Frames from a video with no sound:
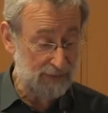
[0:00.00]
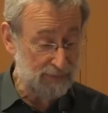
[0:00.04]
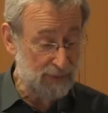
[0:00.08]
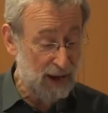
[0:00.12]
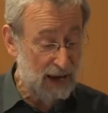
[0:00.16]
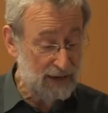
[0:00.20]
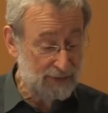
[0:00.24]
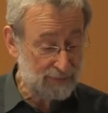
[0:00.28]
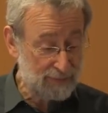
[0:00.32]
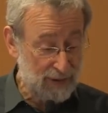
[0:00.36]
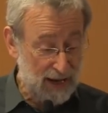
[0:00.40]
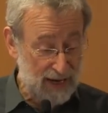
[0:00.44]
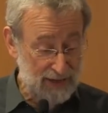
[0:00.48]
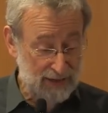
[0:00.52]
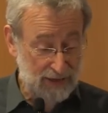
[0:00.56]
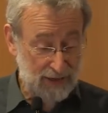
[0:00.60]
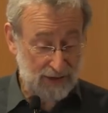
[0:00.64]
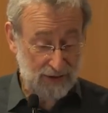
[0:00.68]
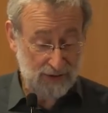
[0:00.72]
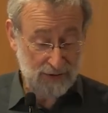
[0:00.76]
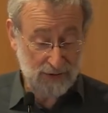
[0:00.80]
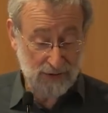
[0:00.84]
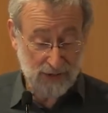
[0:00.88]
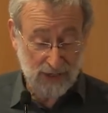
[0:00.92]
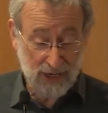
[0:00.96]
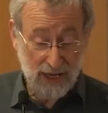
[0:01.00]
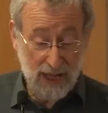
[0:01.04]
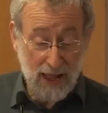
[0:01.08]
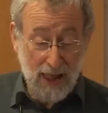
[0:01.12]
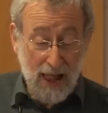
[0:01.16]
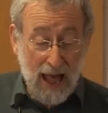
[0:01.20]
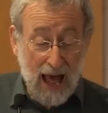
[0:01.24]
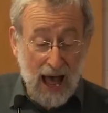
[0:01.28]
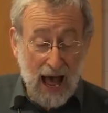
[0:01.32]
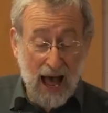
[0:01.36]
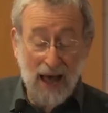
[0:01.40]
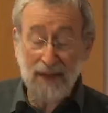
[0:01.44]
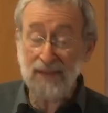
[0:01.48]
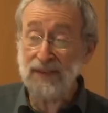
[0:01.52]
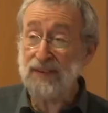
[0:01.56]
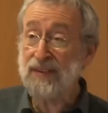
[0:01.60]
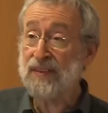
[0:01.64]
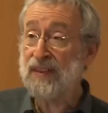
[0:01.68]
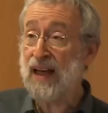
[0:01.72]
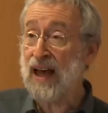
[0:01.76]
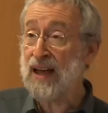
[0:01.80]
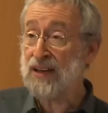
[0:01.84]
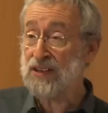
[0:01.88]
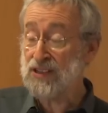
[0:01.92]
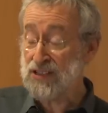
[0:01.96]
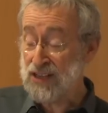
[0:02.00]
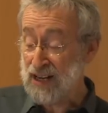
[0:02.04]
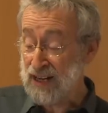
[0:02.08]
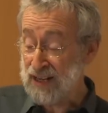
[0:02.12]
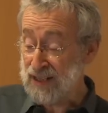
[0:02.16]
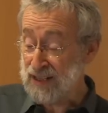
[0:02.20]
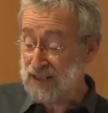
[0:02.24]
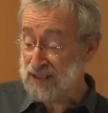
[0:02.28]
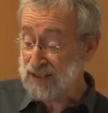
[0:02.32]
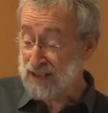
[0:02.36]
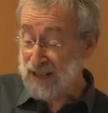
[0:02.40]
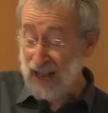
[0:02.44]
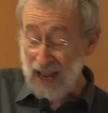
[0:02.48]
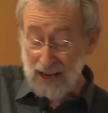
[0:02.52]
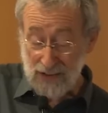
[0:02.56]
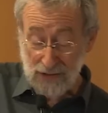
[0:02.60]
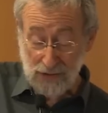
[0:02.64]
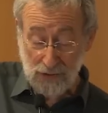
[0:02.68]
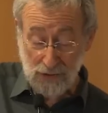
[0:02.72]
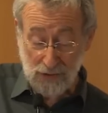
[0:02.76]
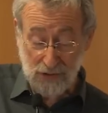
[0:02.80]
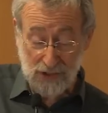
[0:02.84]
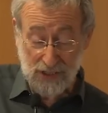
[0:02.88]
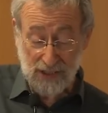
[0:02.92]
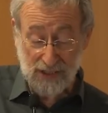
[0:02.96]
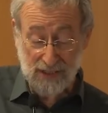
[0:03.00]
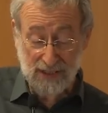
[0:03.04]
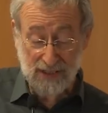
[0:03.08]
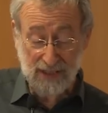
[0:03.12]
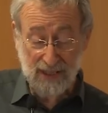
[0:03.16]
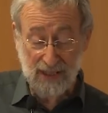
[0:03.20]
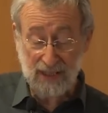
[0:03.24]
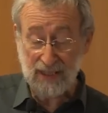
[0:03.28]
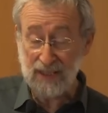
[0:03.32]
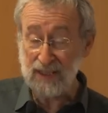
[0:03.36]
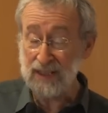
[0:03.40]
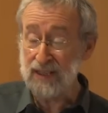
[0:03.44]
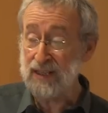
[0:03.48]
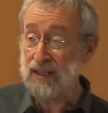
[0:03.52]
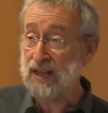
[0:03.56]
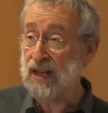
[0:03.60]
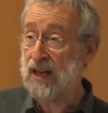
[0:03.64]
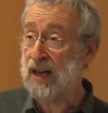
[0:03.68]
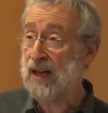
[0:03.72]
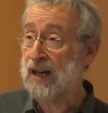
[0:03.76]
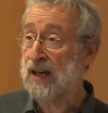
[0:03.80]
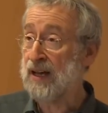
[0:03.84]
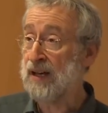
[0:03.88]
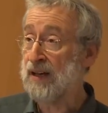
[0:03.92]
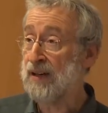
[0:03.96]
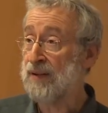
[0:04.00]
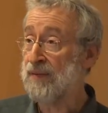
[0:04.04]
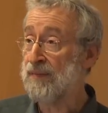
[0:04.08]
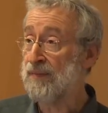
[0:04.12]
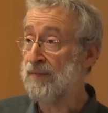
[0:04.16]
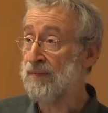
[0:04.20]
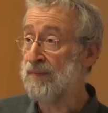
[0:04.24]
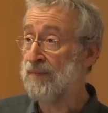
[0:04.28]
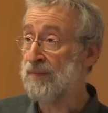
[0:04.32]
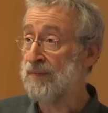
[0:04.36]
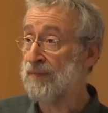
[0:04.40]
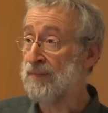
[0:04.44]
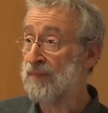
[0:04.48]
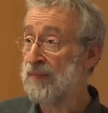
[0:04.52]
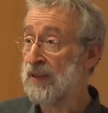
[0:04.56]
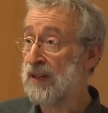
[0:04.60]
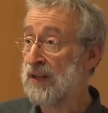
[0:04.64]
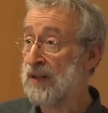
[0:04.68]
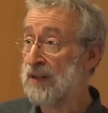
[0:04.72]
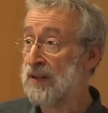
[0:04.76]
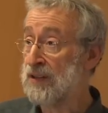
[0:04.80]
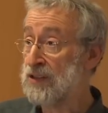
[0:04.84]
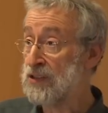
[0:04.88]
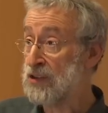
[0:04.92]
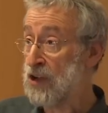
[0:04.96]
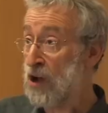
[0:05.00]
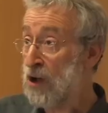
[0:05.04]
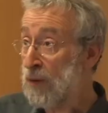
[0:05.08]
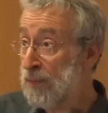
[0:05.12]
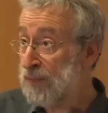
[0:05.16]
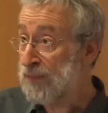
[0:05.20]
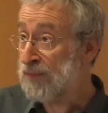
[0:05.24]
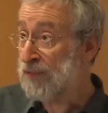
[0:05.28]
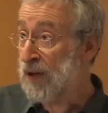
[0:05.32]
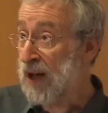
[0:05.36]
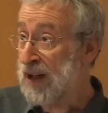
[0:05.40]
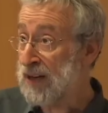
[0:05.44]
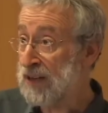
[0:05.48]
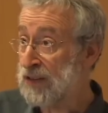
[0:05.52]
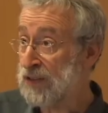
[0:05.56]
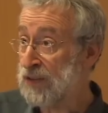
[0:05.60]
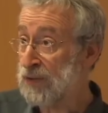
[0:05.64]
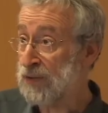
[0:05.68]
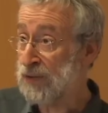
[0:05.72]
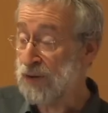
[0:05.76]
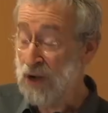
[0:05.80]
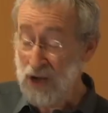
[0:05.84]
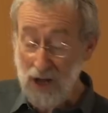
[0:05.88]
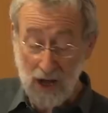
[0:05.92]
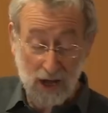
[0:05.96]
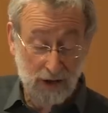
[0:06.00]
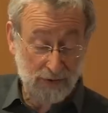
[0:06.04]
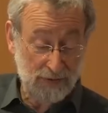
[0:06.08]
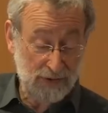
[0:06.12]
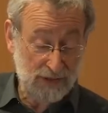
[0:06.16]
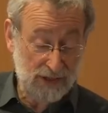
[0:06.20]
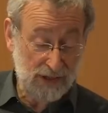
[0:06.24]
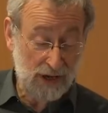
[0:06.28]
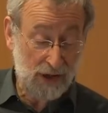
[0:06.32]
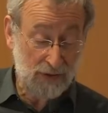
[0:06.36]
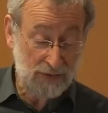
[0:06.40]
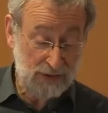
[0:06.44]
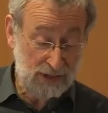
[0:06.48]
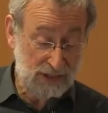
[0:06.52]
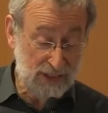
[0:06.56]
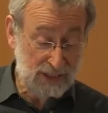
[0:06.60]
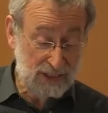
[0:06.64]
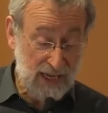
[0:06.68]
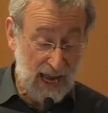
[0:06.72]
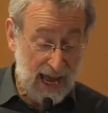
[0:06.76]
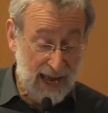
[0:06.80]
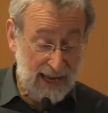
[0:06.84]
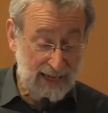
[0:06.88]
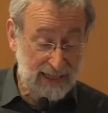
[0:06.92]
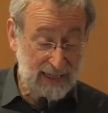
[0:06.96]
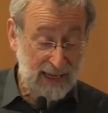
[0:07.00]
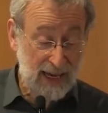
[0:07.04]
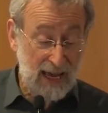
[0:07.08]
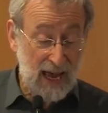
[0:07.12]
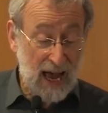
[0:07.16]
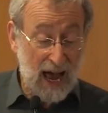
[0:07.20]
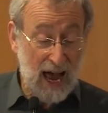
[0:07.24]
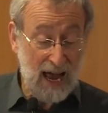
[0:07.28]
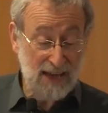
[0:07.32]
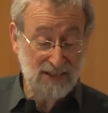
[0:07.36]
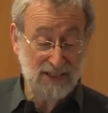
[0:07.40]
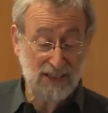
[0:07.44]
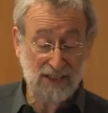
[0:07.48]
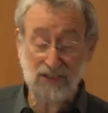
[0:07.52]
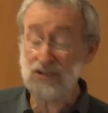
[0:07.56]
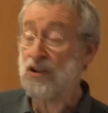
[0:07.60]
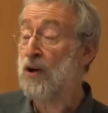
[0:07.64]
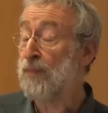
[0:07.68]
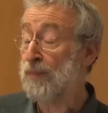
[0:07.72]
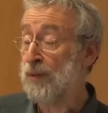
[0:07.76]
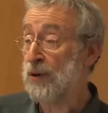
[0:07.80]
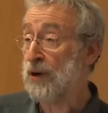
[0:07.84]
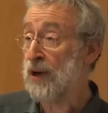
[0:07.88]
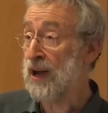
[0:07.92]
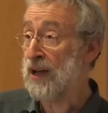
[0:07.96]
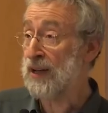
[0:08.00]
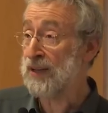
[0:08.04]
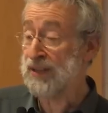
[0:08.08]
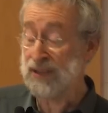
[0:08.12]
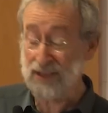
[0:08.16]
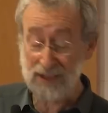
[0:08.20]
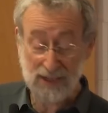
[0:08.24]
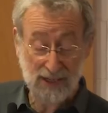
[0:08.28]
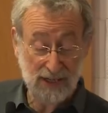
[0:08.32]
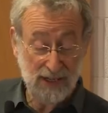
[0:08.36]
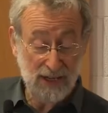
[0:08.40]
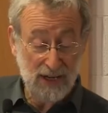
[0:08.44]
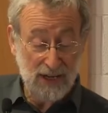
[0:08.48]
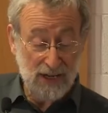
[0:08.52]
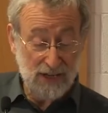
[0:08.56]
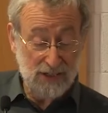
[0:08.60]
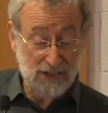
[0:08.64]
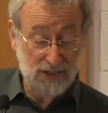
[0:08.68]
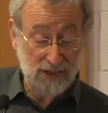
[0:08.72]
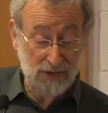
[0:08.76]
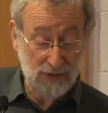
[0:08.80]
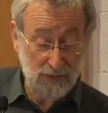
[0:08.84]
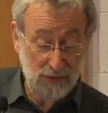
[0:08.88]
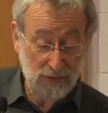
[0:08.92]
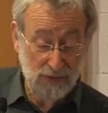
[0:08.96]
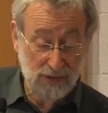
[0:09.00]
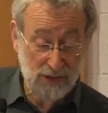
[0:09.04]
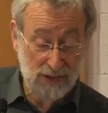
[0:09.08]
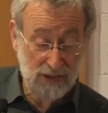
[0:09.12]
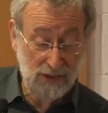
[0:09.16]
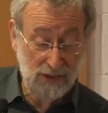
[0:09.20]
bytecode, and that uses the top value on the stack as its operand. So